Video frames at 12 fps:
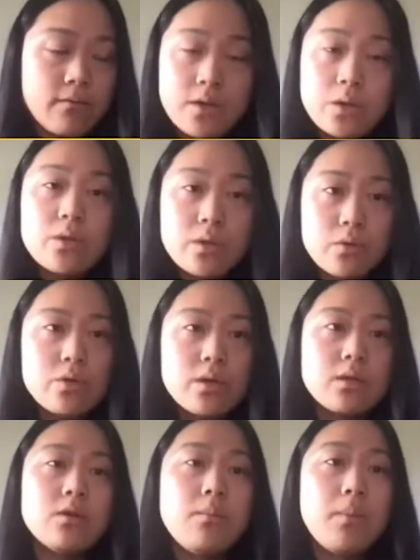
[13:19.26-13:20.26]
very
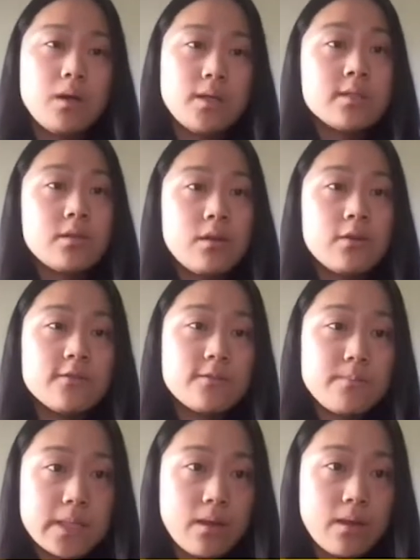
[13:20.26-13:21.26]
critical part of
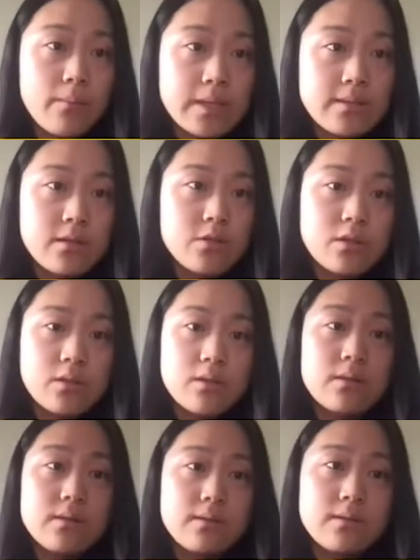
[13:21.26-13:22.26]
Bayesian optimization,
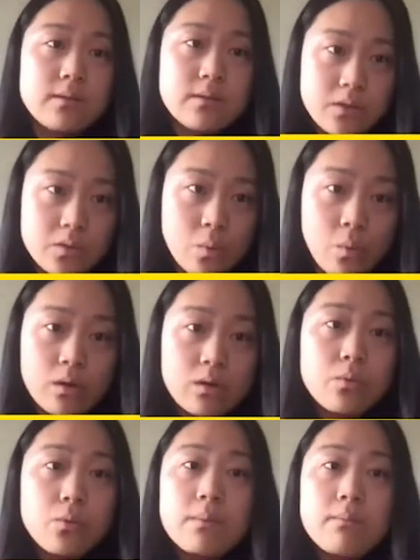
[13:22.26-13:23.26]
because this is
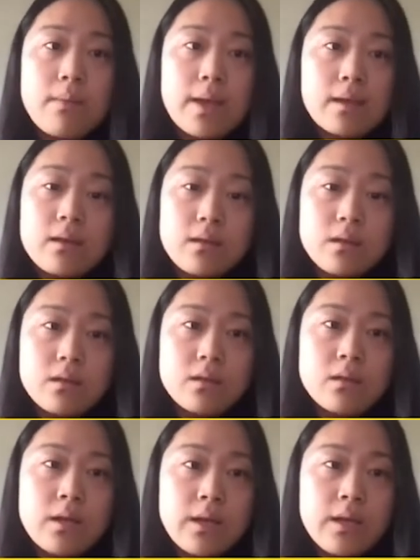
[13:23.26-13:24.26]
where we make
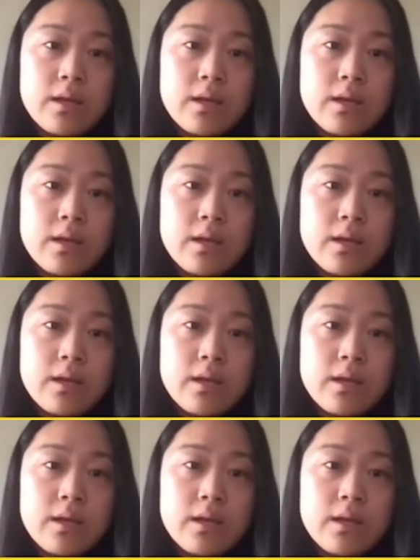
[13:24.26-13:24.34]
the